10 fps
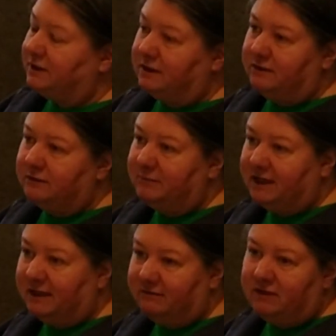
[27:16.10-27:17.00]
either be
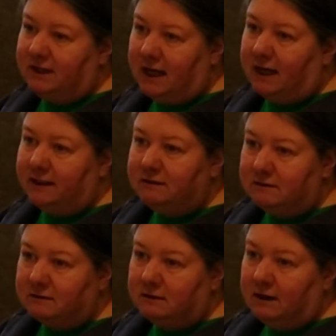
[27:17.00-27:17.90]
a gift in kind,
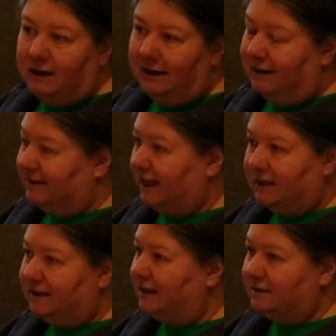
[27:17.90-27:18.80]
the
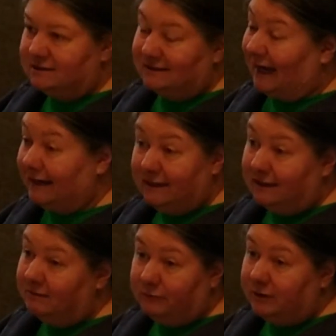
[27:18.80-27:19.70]
candidate is not gonna
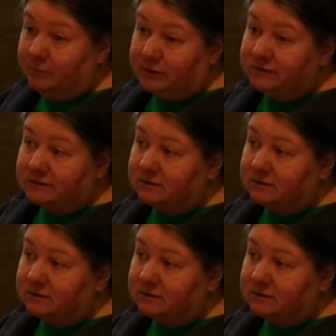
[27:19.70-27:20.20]
get reimbursed,